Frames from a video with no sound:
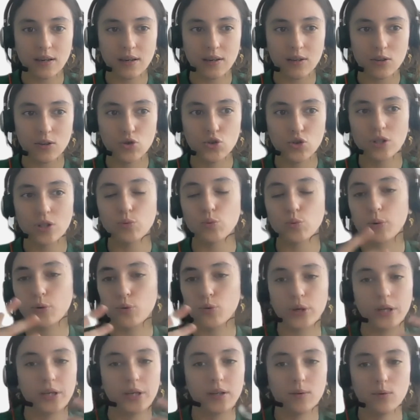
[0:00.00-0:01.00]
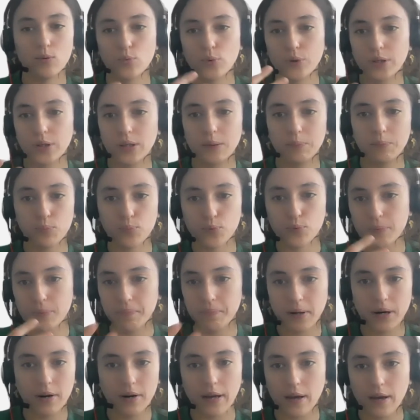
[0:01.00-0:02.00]
Usually we
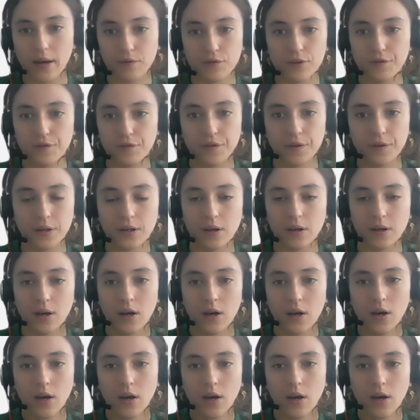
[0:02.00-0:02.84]
prepare everything